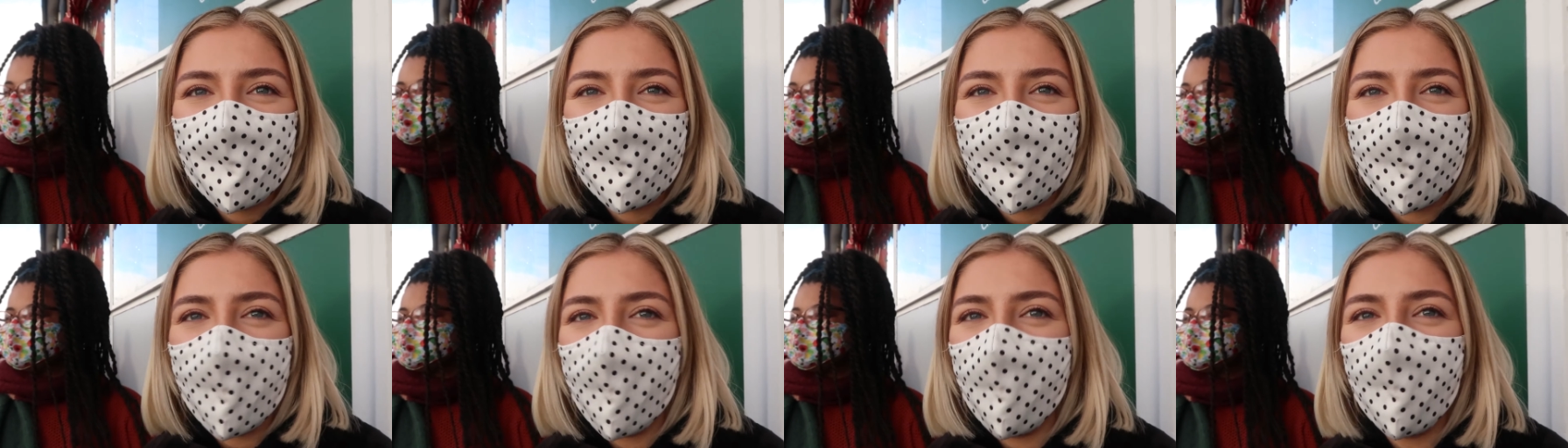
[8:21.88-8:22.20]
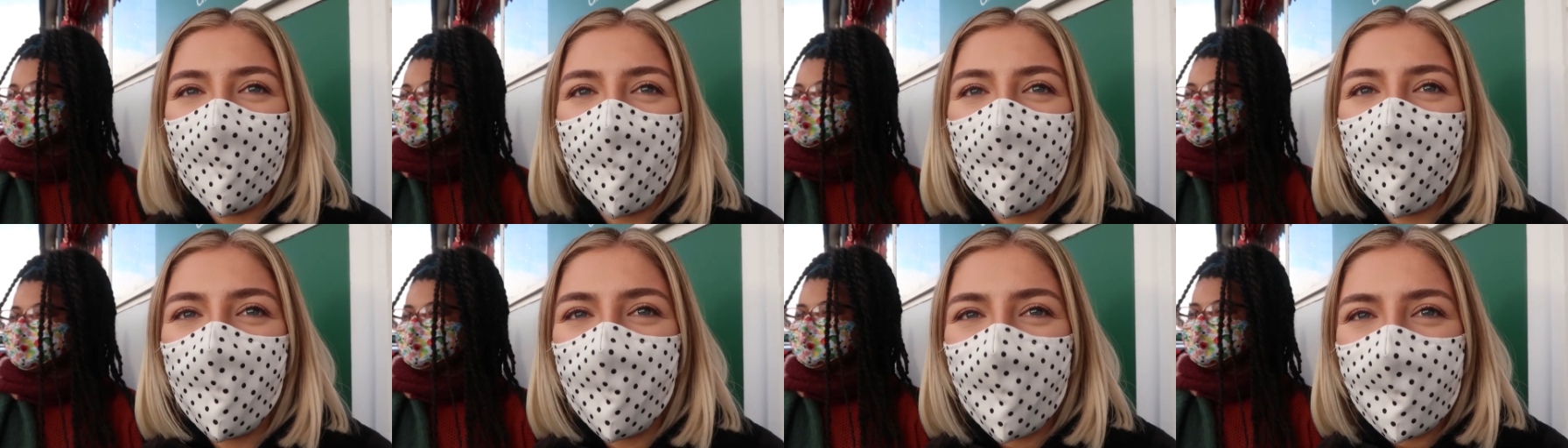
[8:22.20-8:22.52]
But
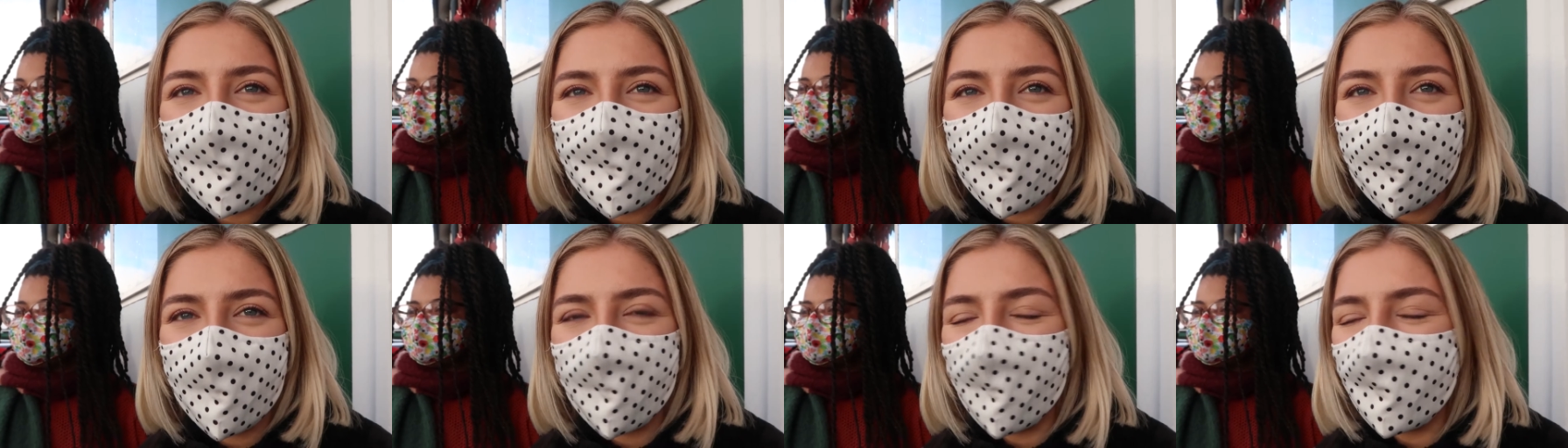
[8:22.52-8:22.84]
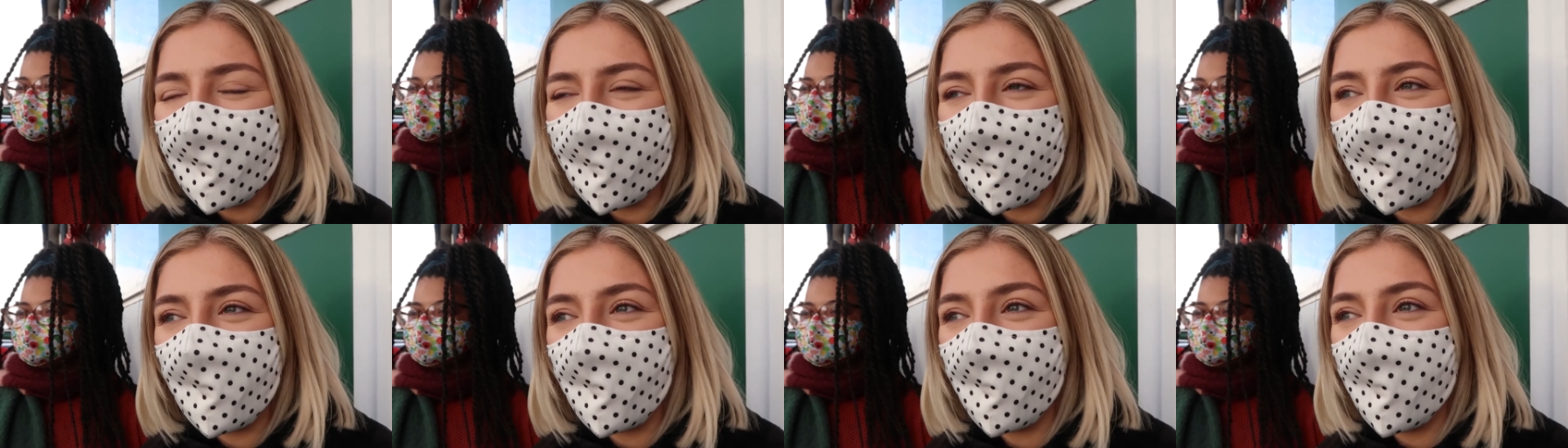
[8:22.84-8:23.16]
yeah, we always
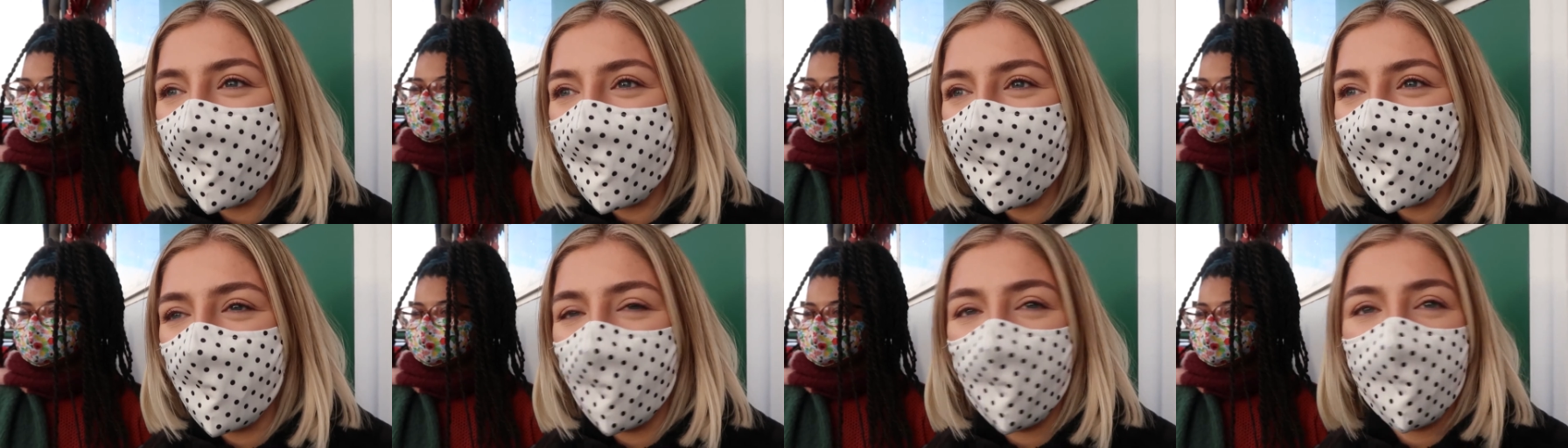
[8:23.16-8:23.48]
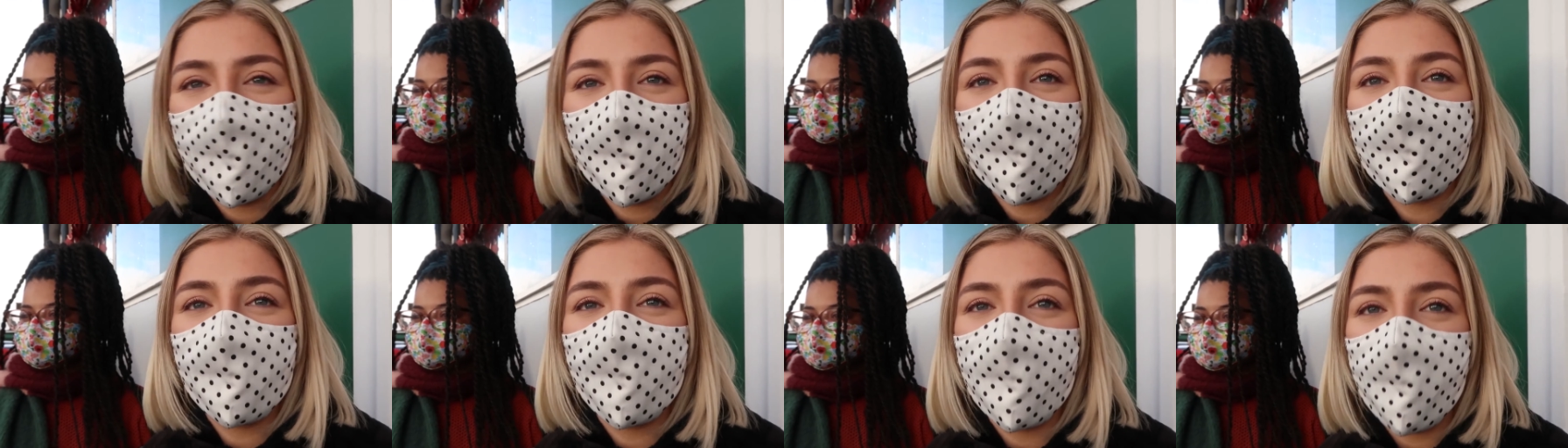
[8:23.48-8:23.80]
have, it's like
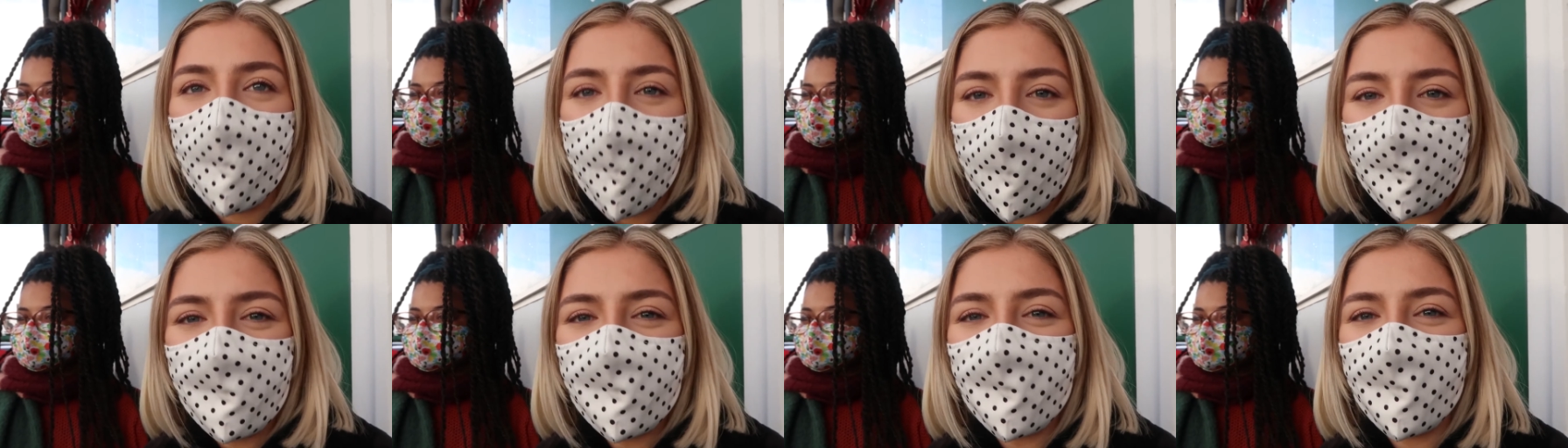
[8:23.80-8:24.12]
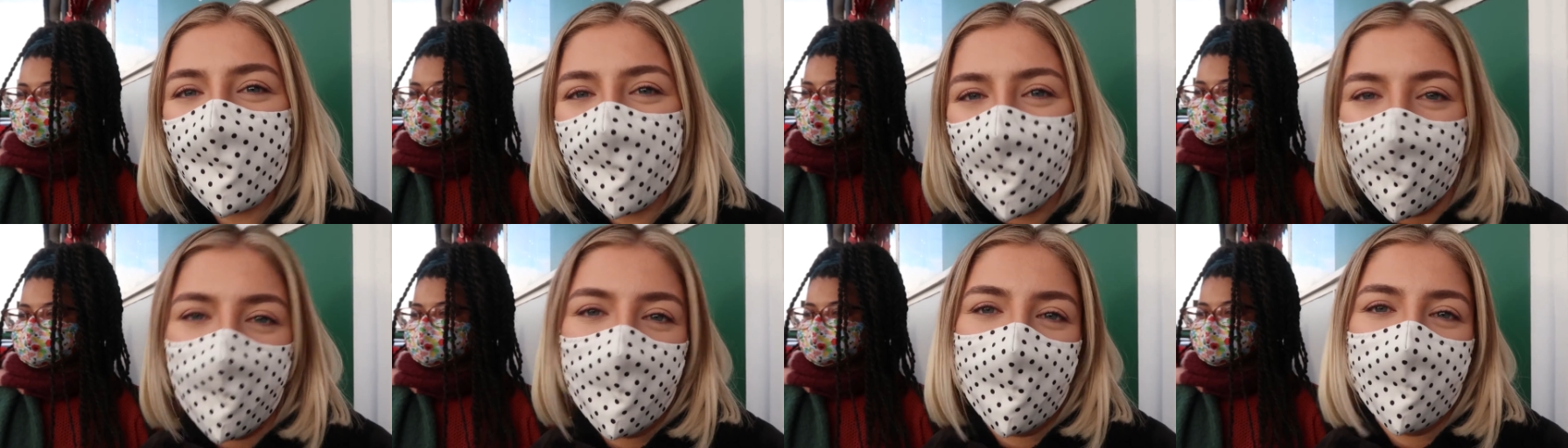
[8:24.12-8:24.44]
tradition, kebabs
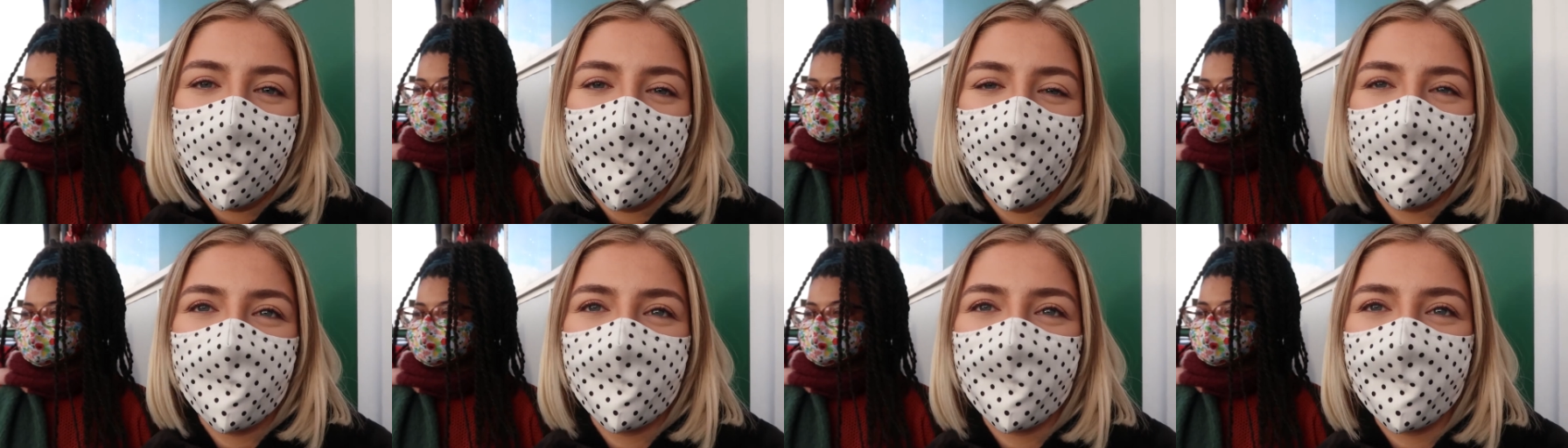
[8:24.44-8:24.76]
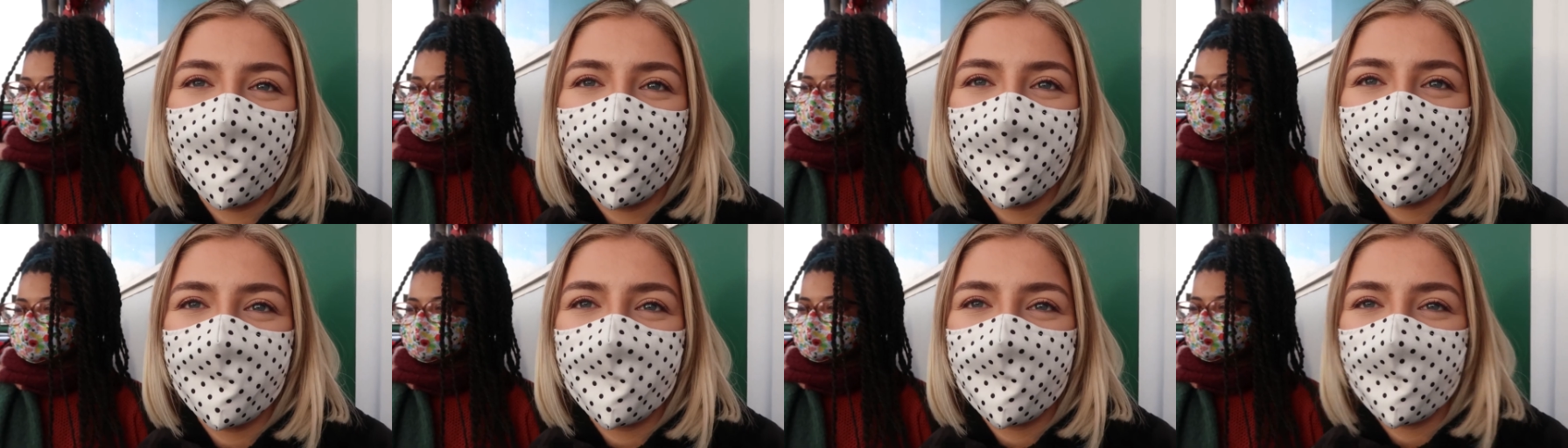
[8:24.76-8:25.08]
or Thai,
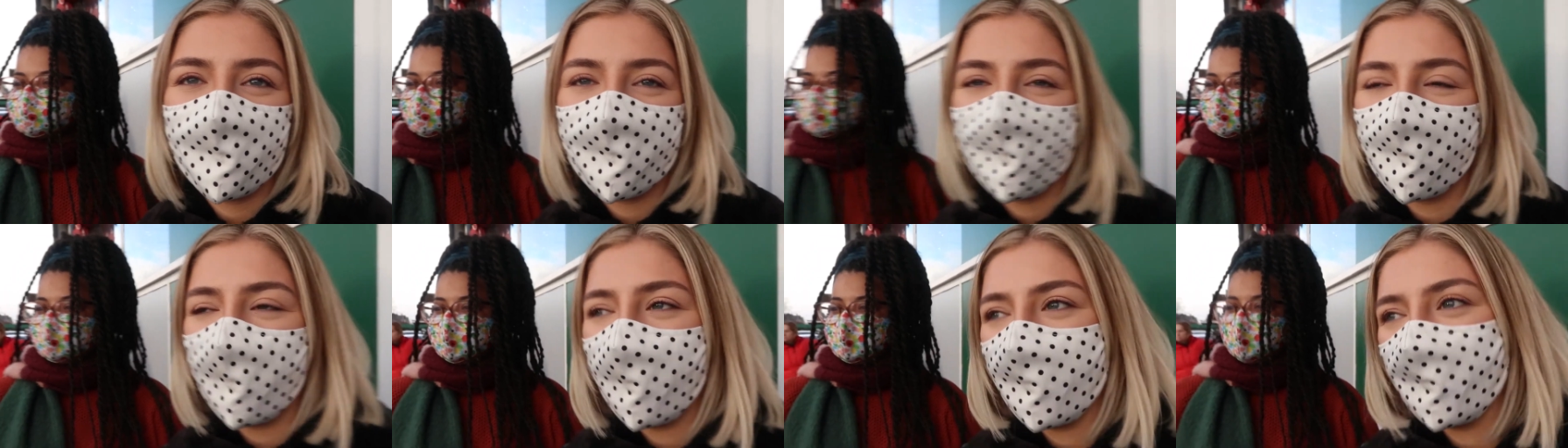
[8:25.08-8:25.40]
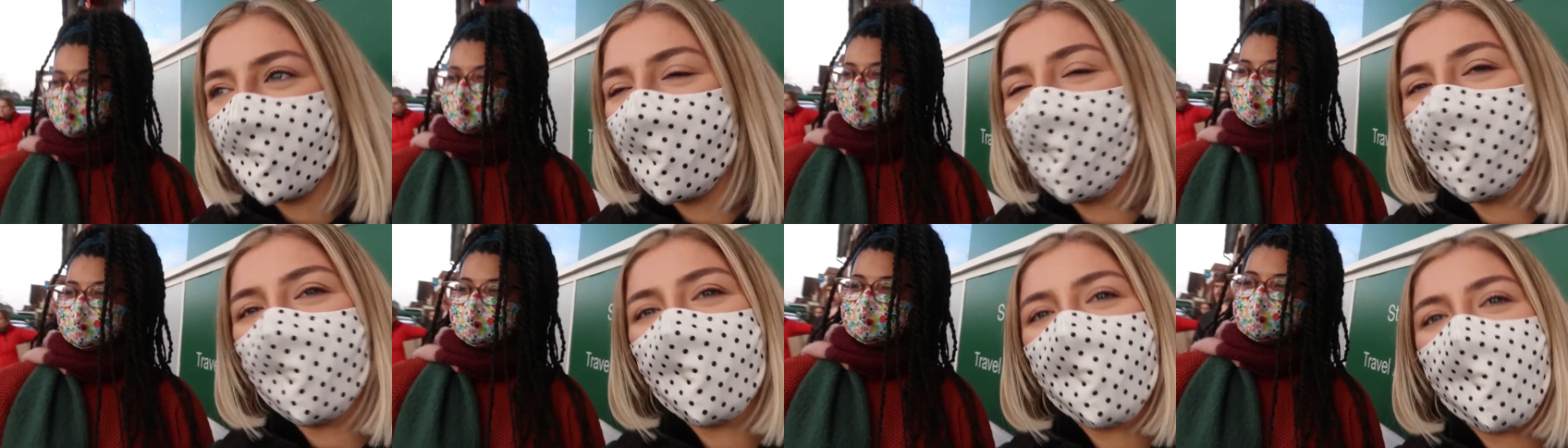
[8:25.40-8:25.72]

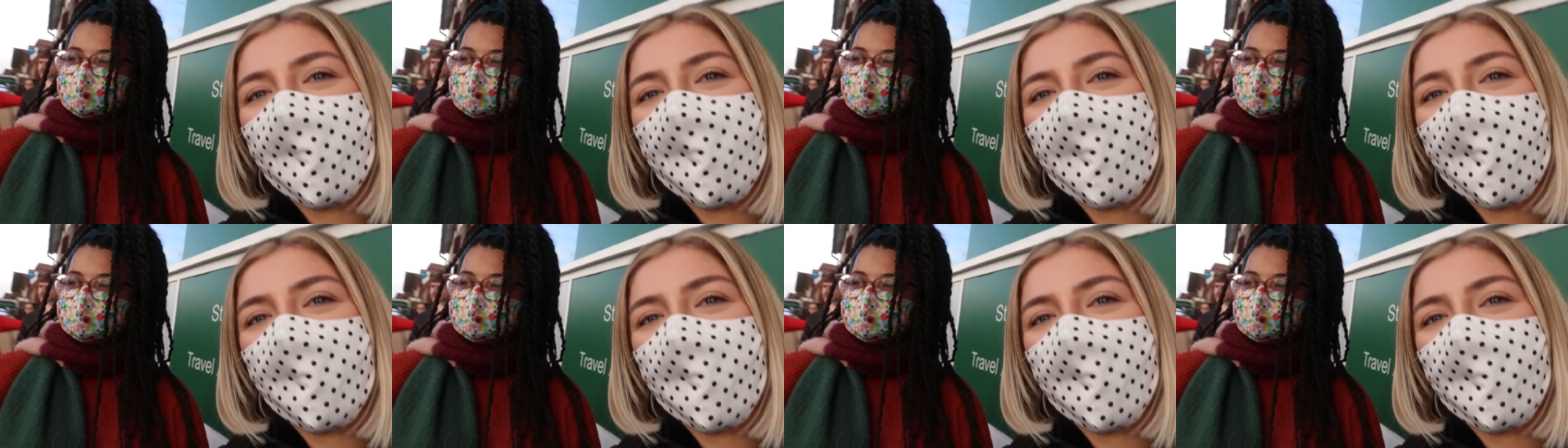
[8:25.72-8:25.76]
that's our